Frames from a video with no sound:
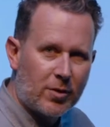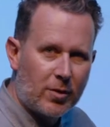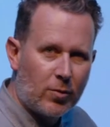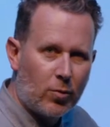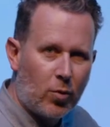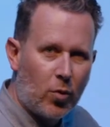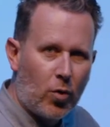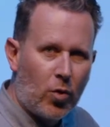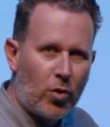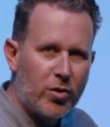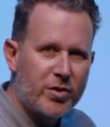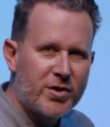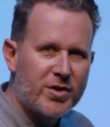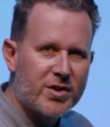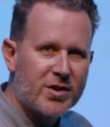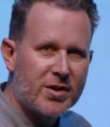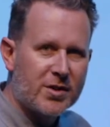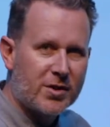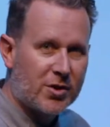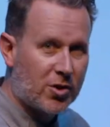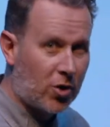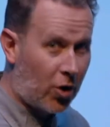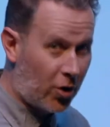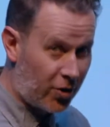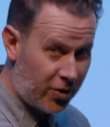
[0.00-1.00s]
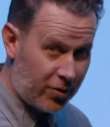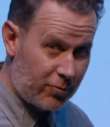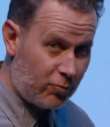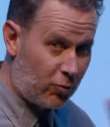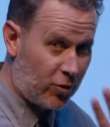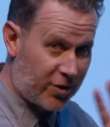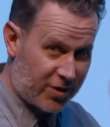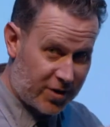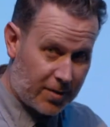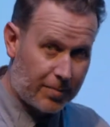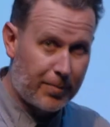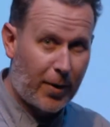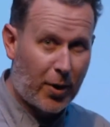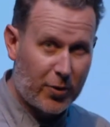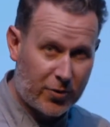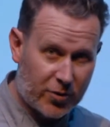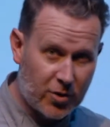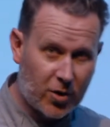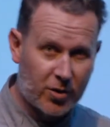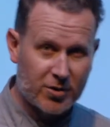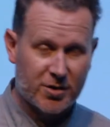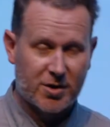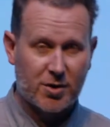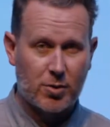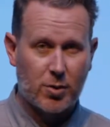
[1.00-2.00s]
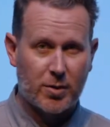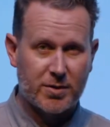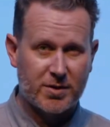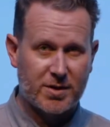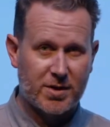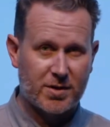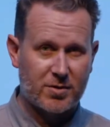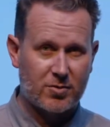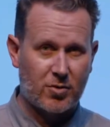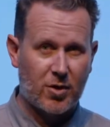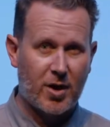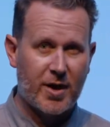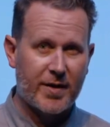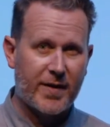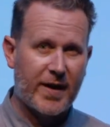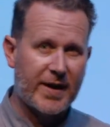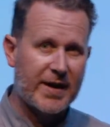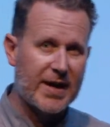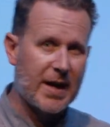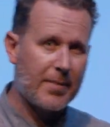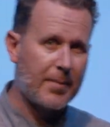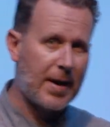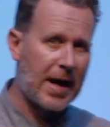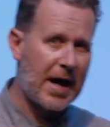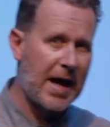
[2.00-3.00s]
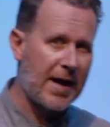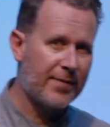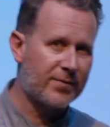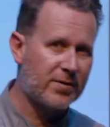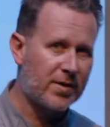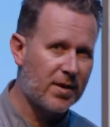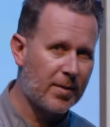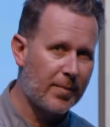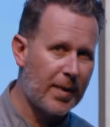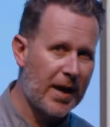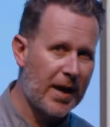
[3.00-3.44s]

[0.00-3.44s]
rewards, which are both consequences, right? They come after the